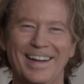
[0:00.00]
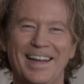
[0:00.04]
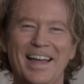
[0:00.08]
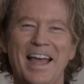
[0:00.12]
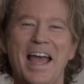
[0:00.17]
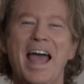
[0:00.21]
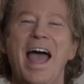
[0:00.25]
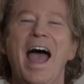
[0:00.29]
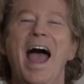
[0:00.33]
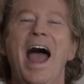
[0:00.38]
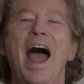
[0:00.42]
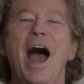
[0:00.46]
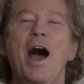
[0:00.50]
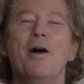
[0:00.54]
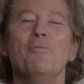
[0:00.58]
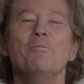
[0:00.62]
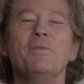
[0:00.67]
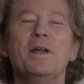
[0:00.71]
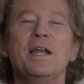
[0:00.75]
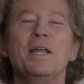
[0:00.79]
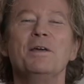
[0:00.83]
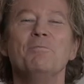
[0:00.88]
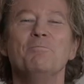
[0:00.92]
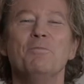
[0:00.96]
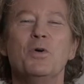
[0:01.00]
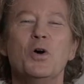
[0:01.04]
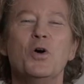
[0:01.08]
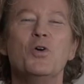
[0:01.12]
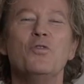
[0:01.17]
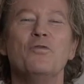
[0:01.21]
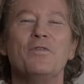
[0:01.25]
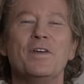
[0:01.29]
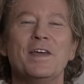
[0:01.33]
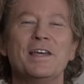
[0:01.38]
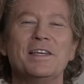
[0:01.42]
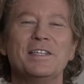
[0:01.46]
How many
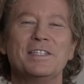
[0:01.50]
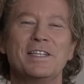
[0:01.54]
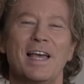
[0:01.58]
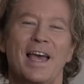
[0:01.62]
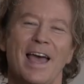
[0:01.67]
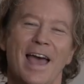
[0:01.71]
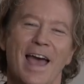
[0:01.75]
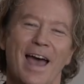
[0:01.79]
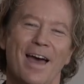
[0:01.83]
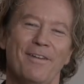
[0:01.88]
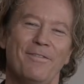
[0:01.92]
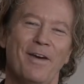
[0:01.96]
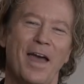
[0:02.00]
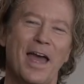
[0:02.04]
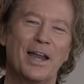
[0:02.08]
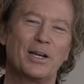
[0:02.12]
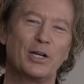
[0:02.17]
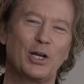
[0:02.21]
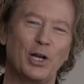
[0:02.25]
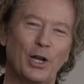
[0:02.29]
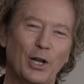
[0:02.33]
movies have had